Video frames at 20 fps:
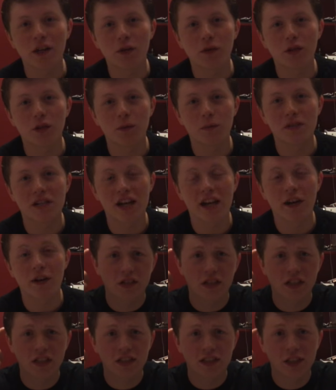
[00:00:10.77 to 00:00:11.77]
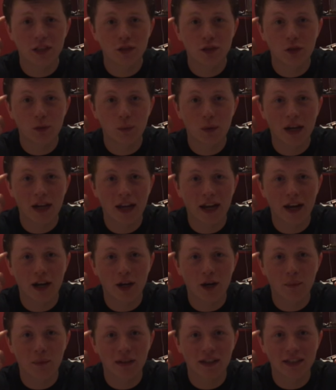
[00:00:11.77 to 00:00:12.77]
YouTube channel. Excuse the wet
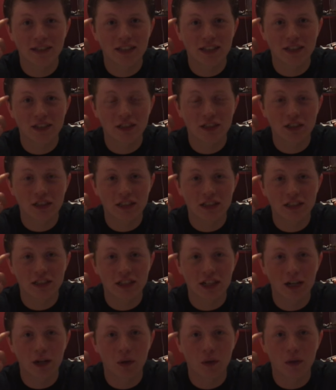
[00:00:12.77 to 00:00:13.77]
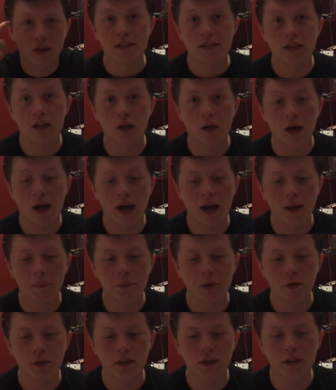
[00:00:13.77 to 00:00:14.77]
hair because I just took a shower. So I'm
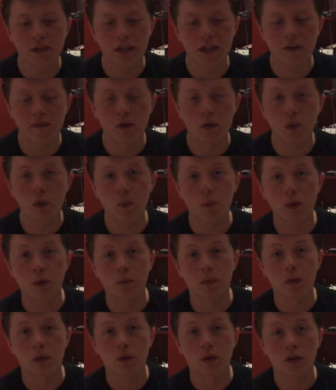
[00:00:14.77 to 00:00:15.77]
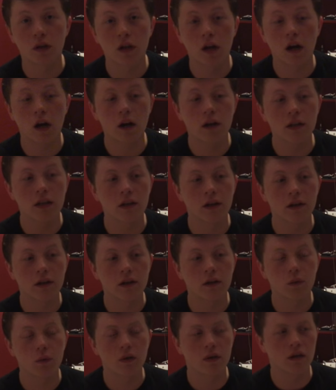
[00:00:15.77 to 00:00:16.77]
going to give you a room tour.
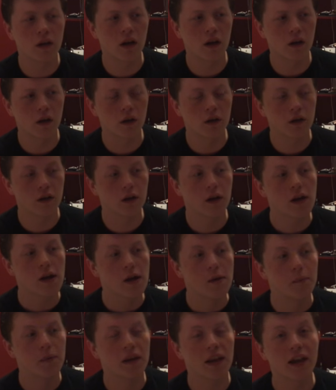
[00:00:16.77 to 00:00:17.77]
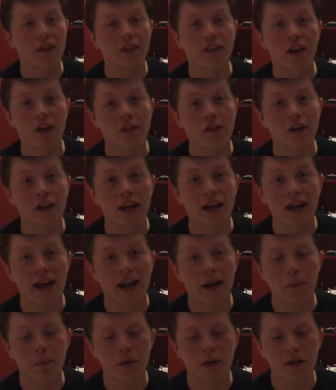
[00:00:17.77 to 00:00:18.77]
Earlier, well not earlier, but like the other day
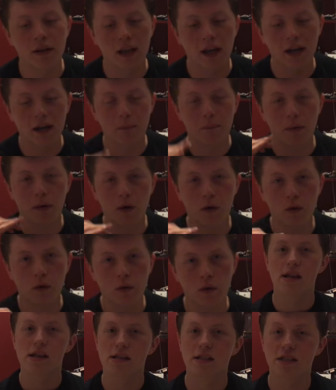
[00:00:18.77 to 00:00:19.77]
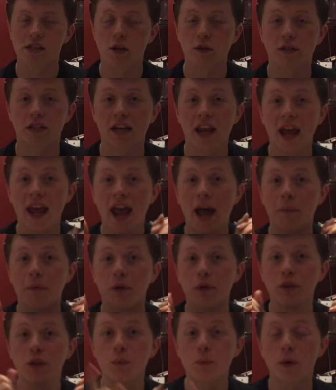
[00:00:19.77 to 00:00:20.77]
I put like a poll. So today I'm
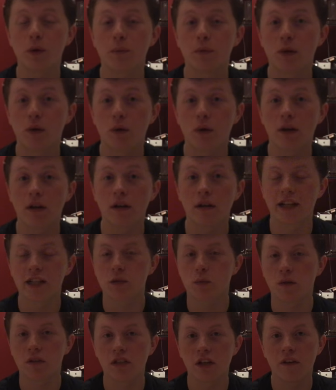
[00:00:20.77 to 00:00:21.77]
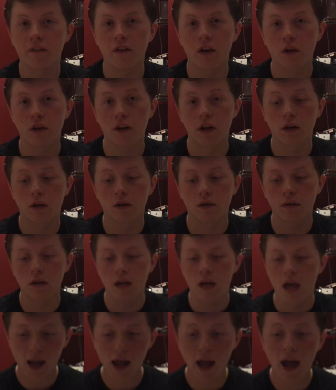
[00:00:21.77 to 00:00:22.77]
doing the room tour. That's what y'all voted on.
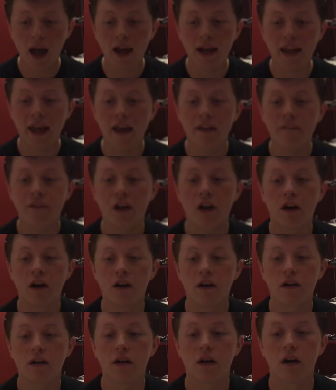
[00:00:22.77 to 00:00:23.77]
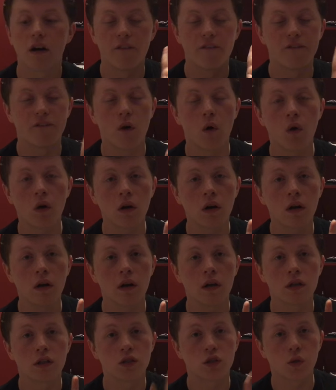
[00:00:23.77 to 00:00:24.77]
I gave y'all
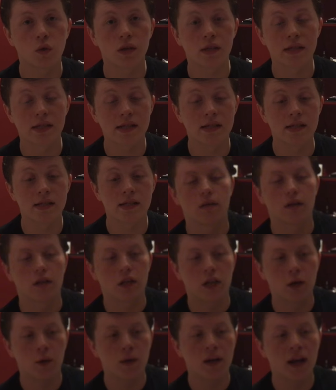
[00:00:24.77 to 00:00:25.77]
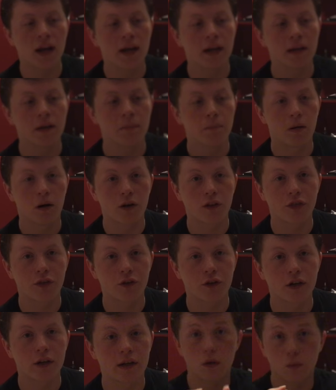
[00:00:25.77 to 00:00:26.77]
four choices: Q and A, part
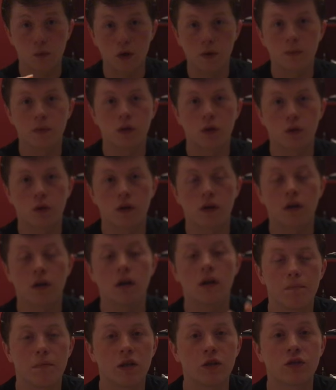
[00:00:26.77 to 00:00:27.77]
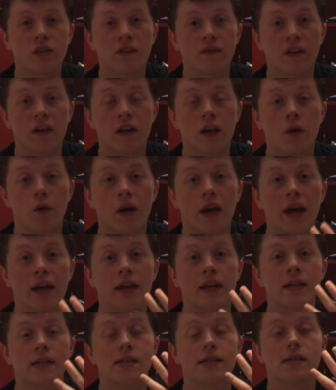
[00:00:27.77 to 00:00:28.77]
three, room tour, music video
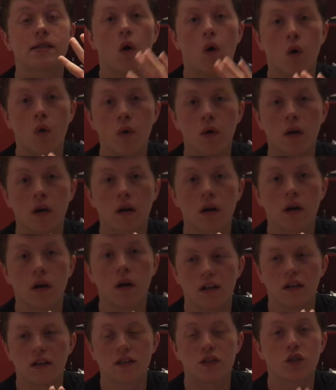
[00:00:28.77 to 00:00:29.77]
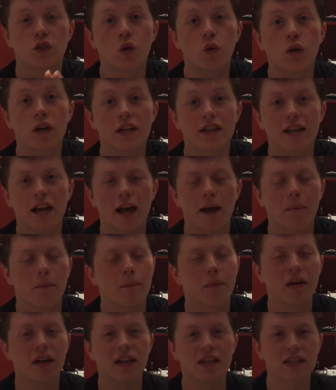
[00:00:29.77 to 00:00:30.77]
edits, or story time,
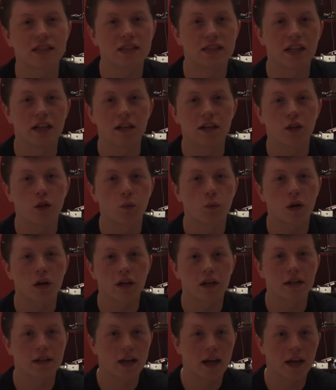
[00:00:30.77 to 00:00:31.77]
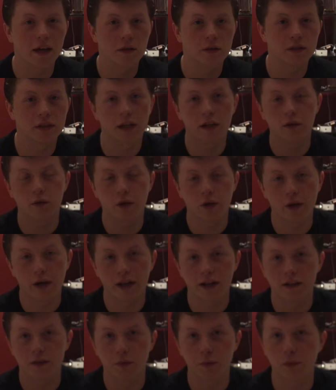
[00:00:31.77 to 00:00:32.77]
but it's still in the working titles. I don't know how
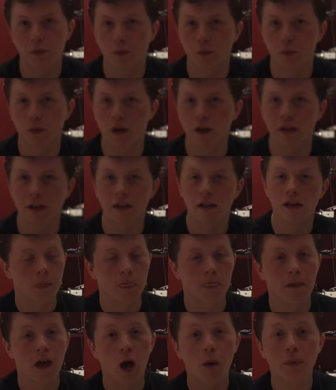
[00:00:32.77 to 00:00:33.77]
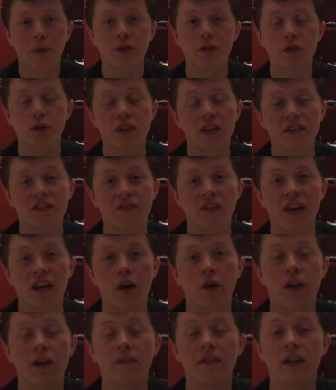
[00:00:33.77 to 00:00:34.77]
to word it. Hope you enjoyed this
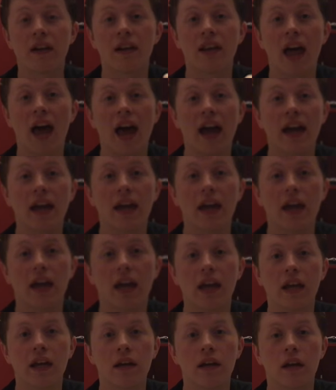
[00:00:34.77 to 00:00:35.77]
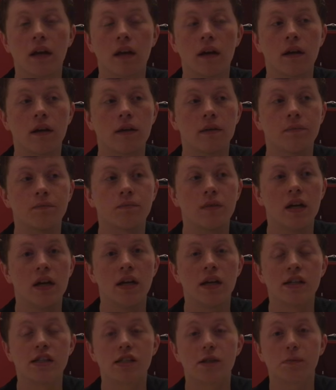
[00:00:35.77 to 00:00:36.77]
video. Give it a like and um,
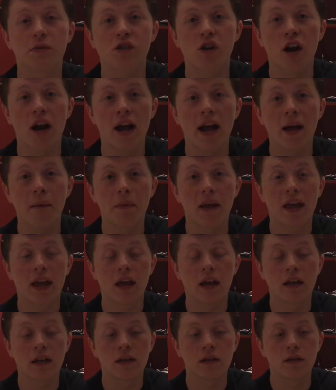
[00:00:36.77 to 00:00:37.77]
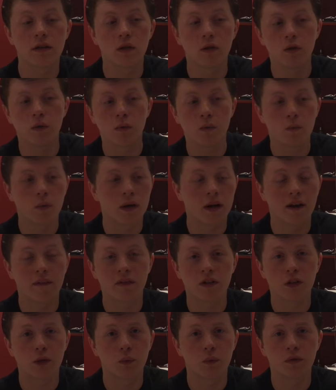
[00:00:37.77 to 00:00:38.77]
subscribe and do
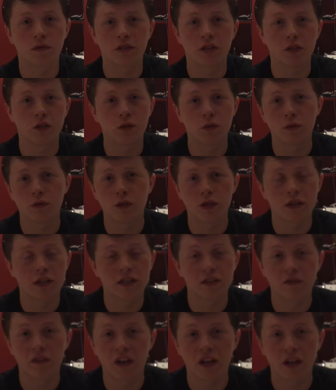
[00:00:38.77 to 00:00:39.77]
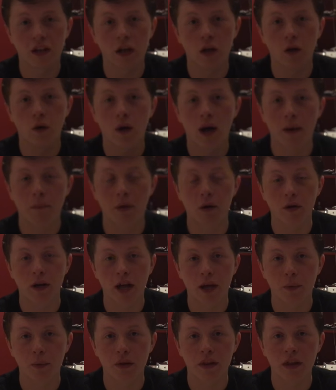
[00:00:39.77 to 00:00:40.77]
whatever you want to do to this video. I'm
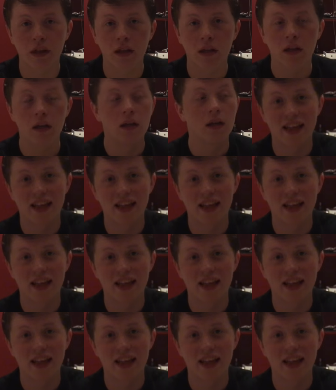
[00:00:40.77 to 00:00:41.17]
okay with it.